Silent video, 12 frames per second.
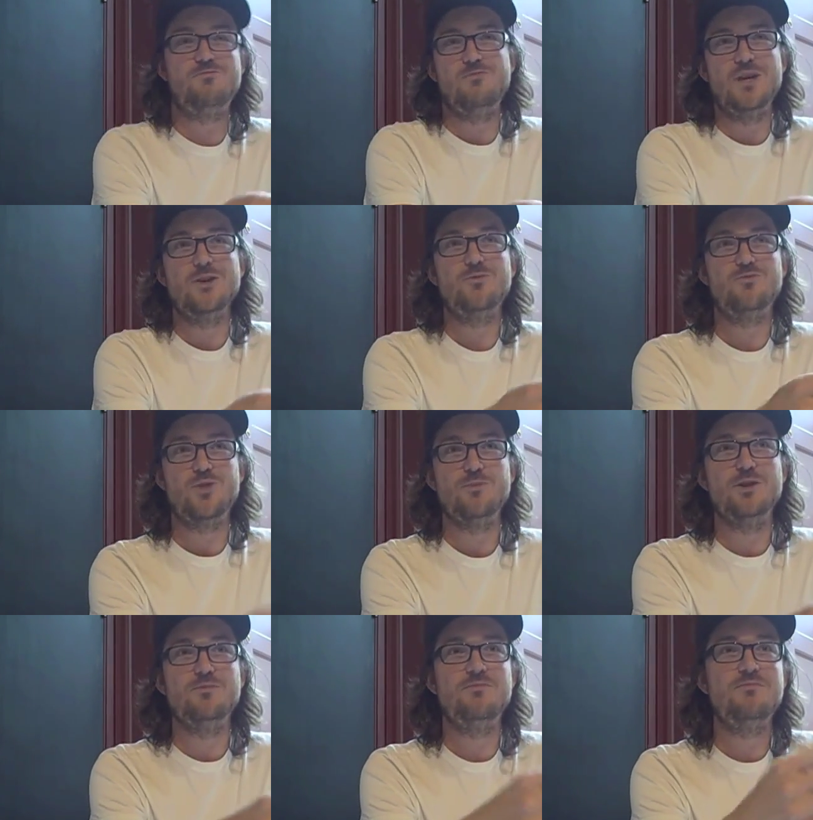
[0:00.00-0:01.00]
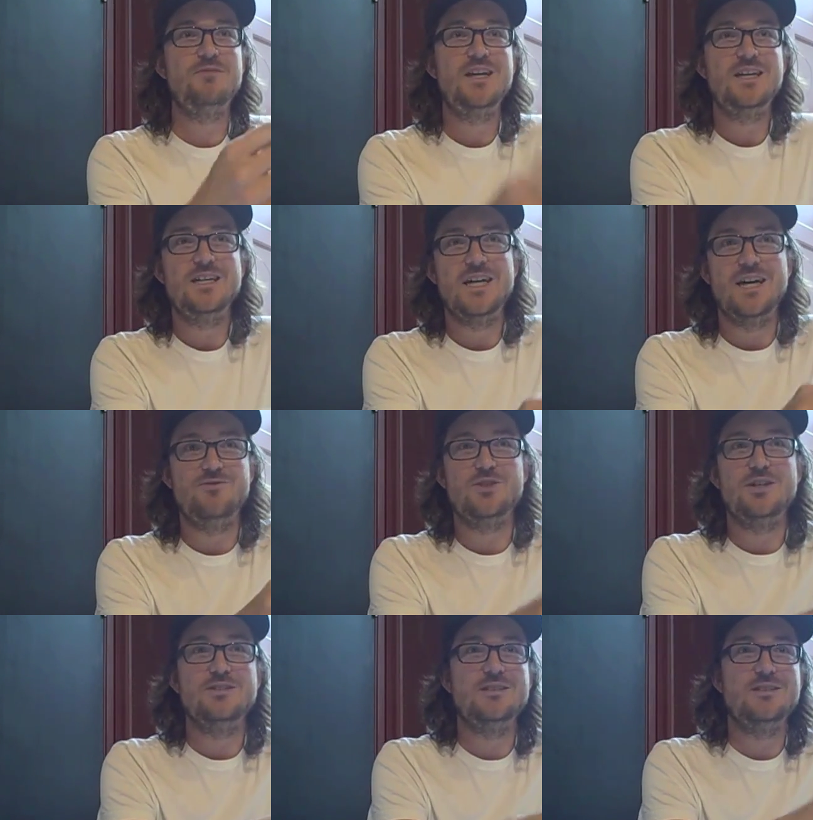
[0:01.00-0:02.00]
big, proper
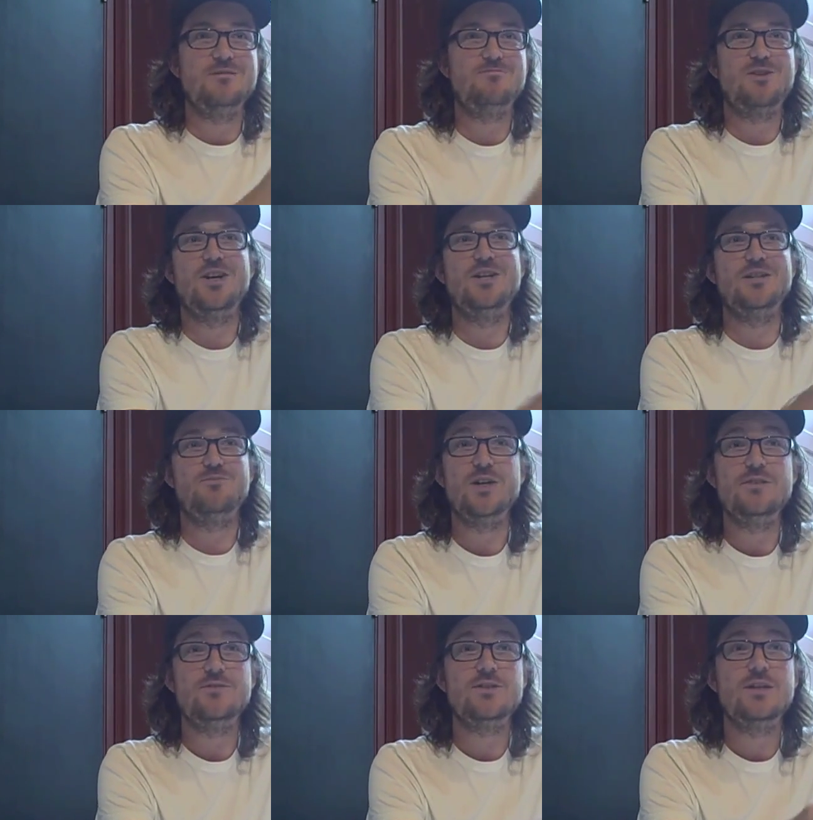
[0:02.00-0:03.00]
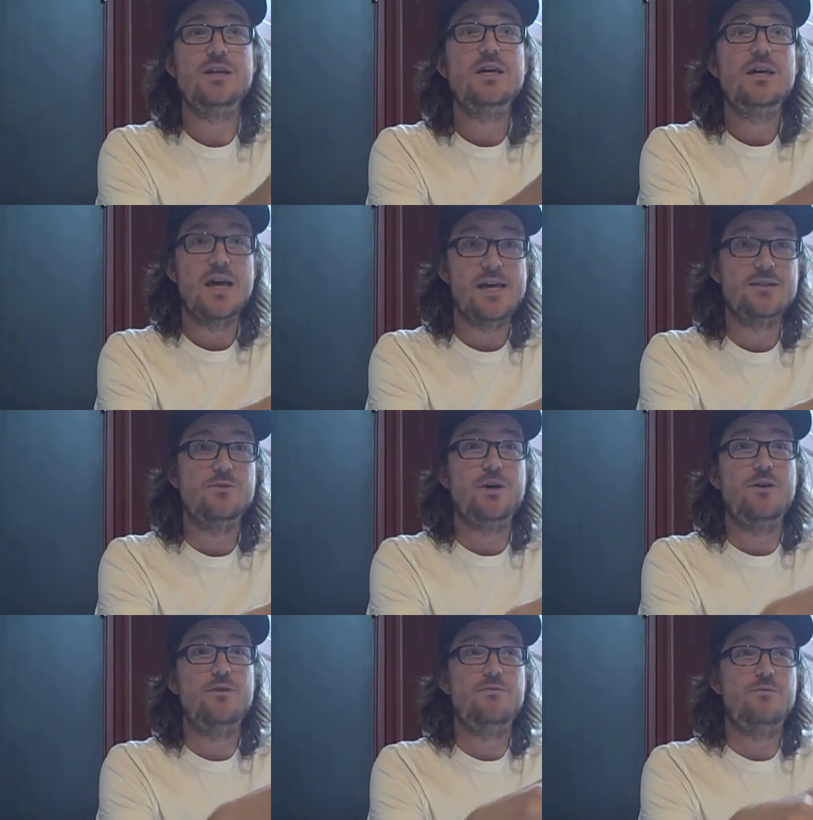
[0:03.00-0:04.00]
advertising client briefs as
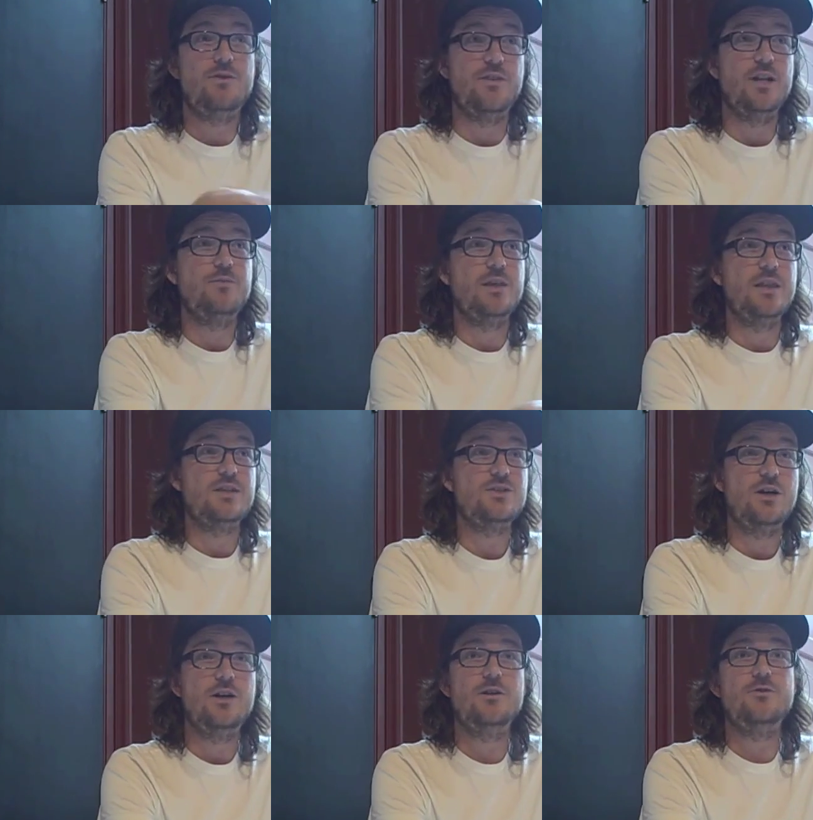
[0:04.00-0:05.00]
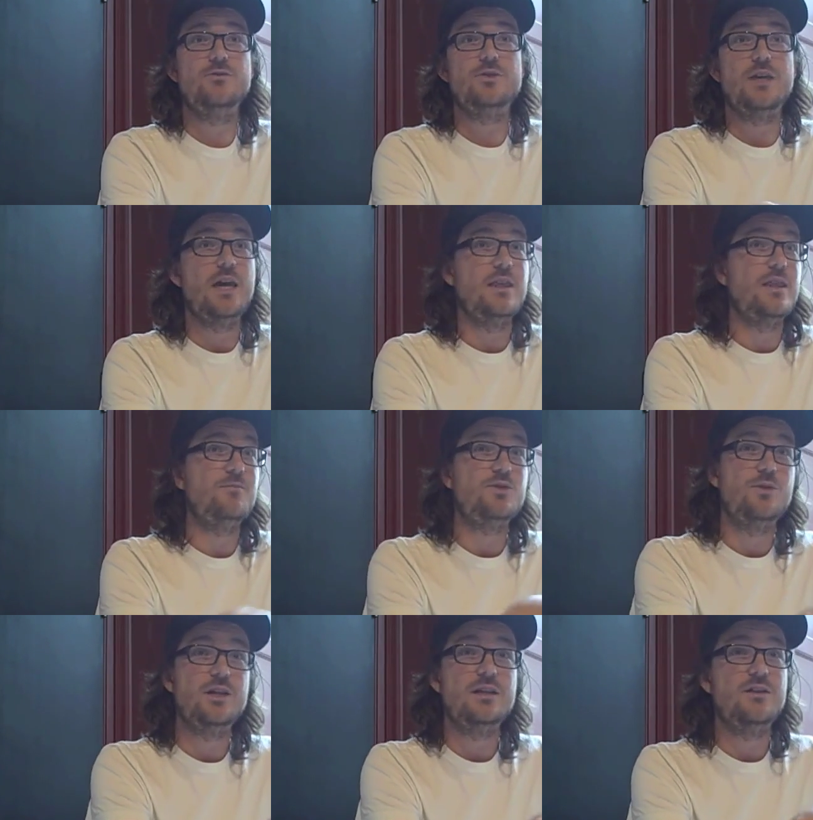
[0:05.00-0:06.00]
about developing their styles, getting them to
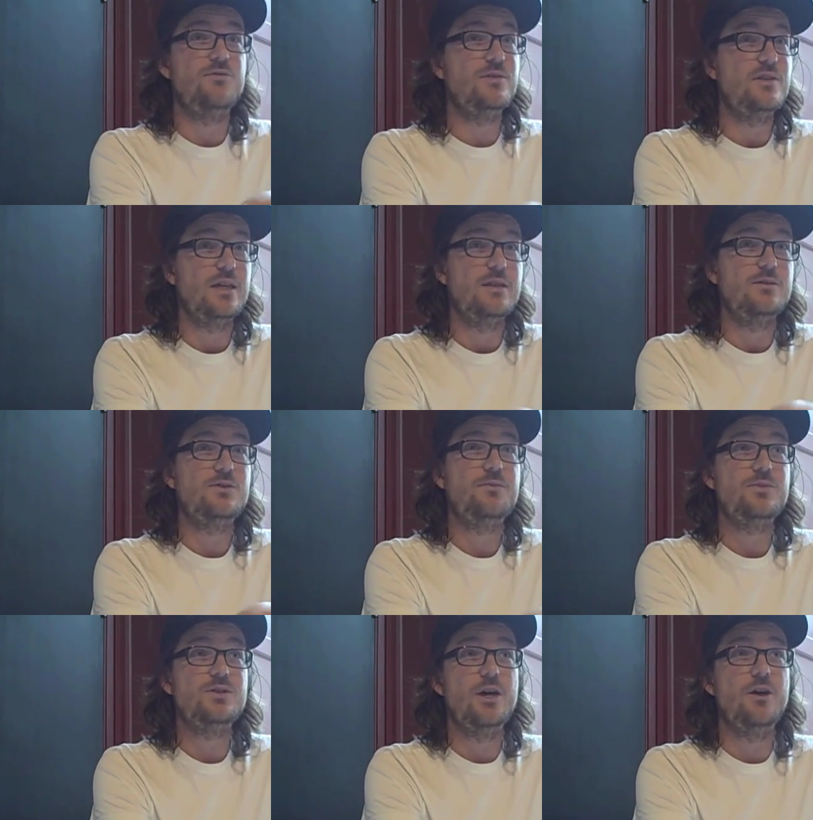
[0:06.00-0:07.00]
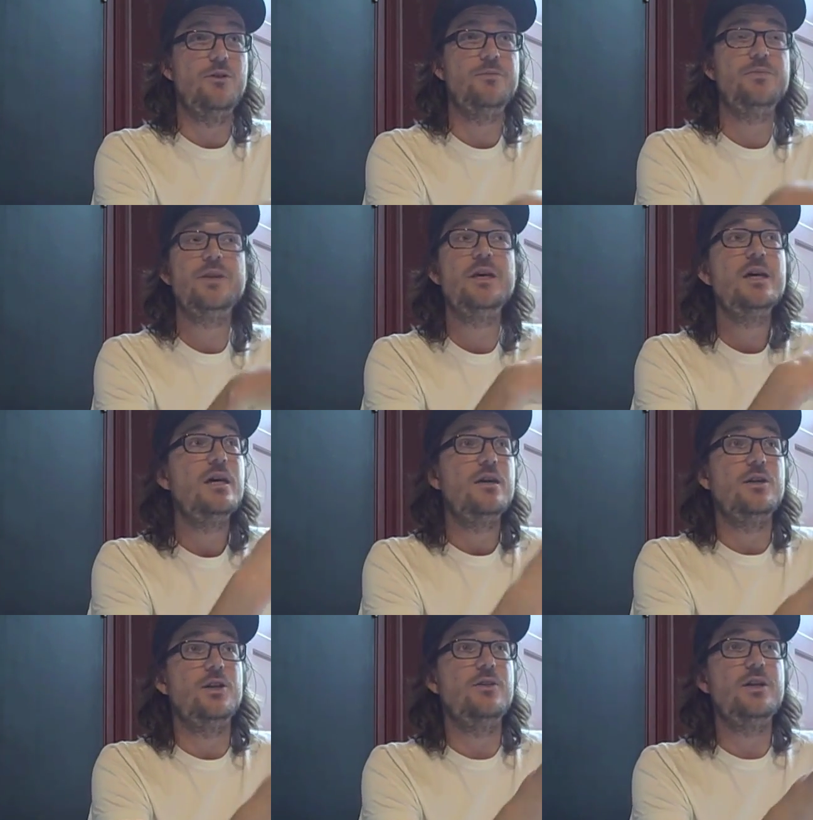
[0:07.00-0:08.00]
work in different things. So,
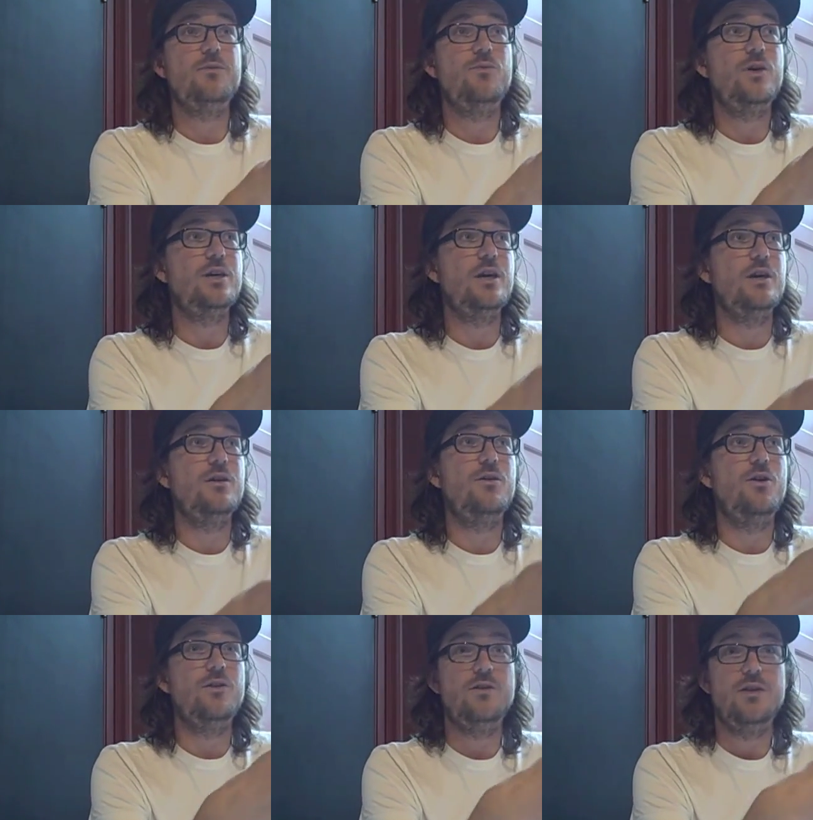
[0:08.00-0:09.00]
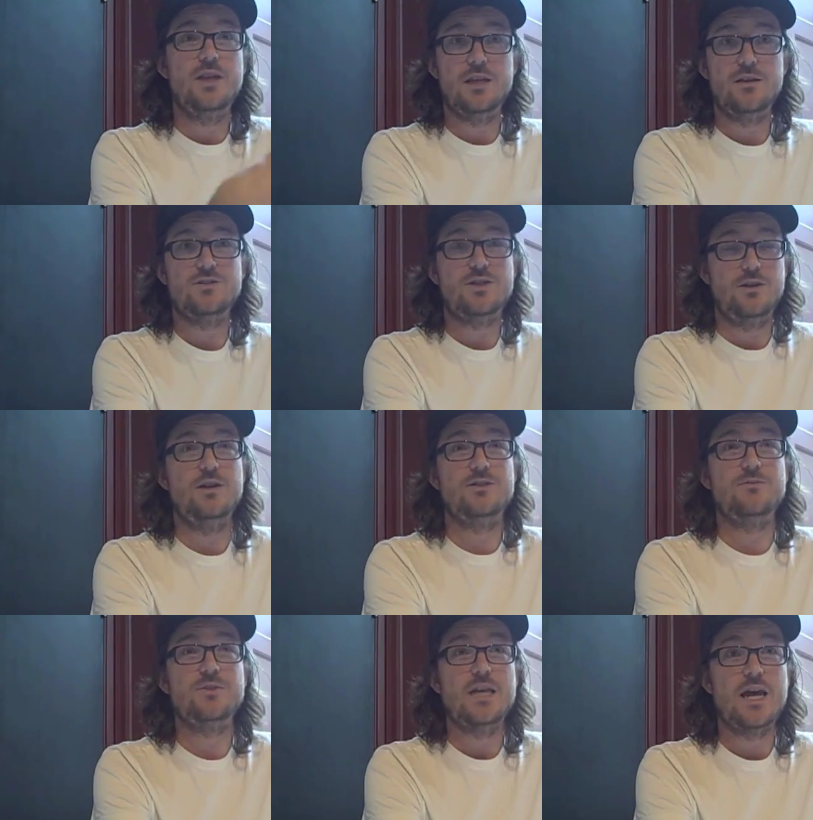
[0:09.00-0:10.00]
they're working in
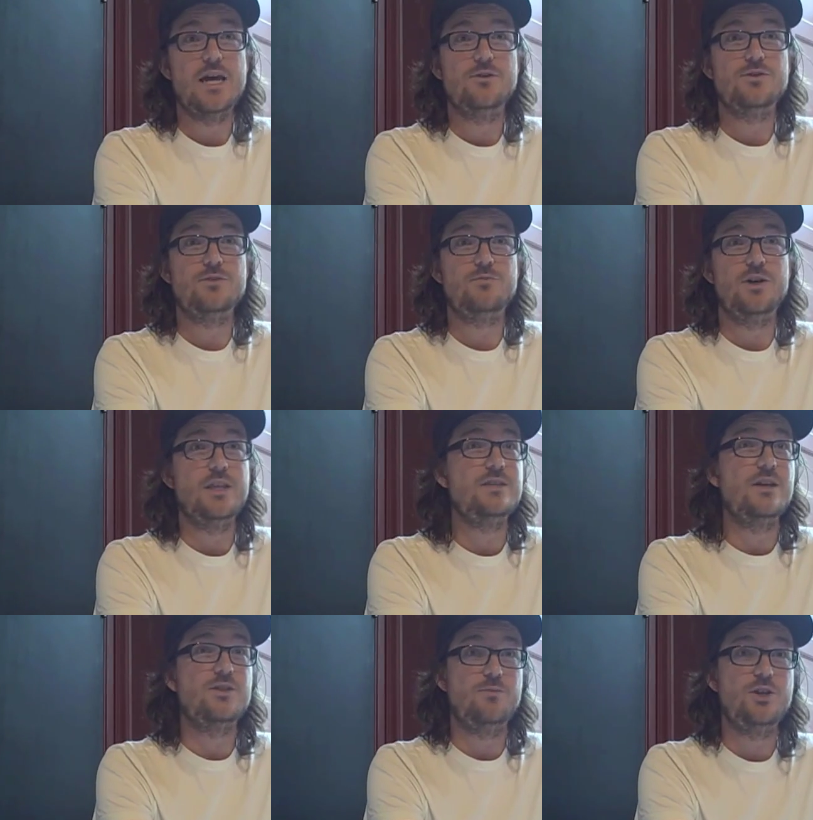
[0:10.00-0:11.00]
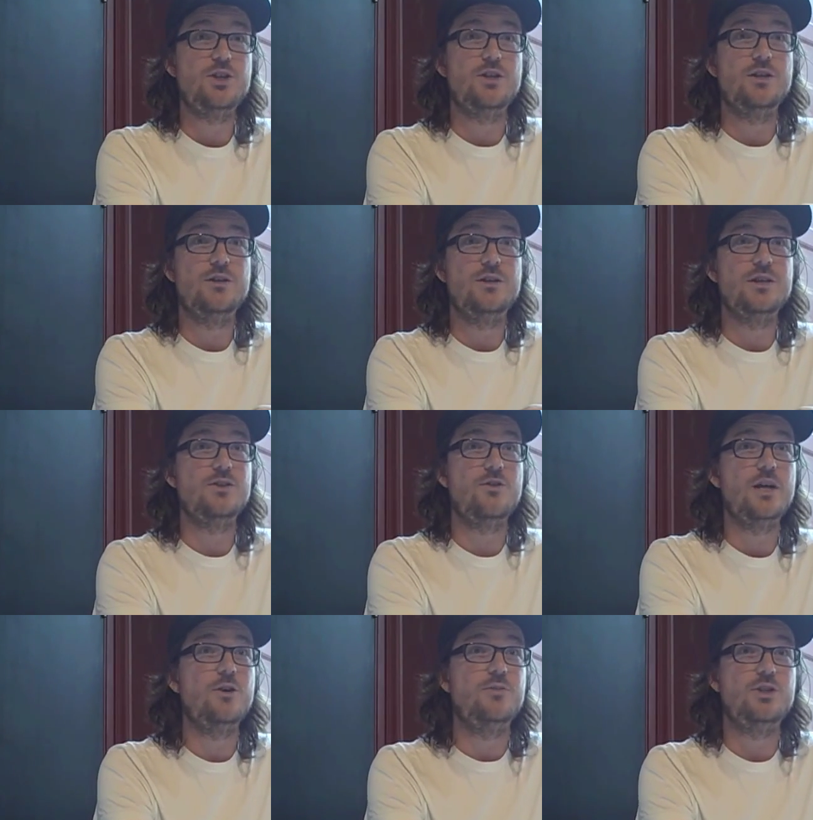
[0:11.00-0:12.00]
Somerset House as part of this exhibition is a
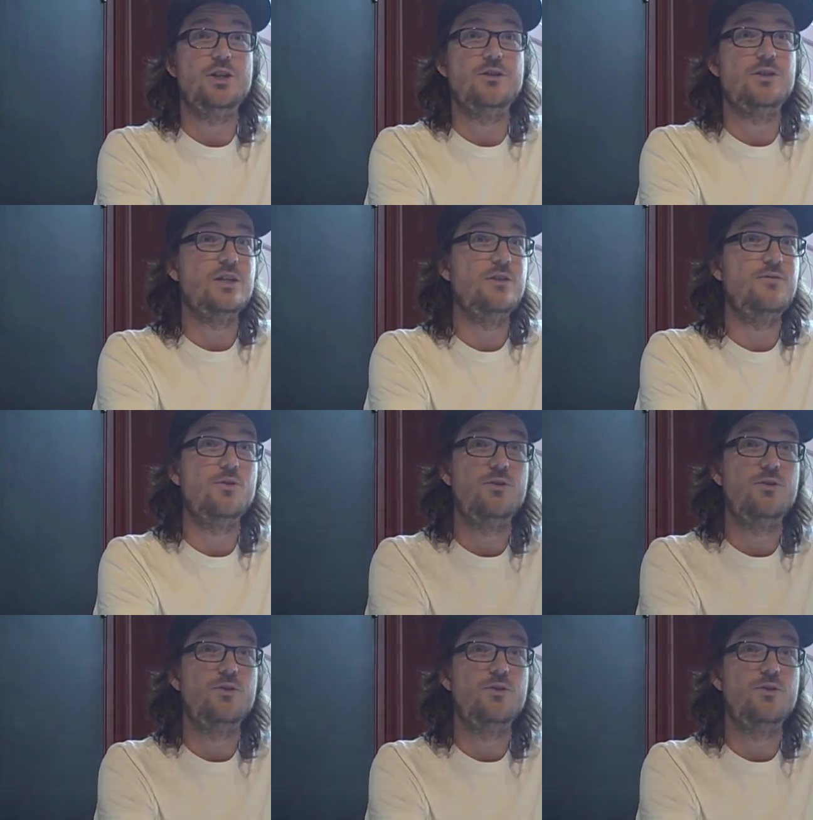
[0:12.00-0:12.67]
great opportunity for all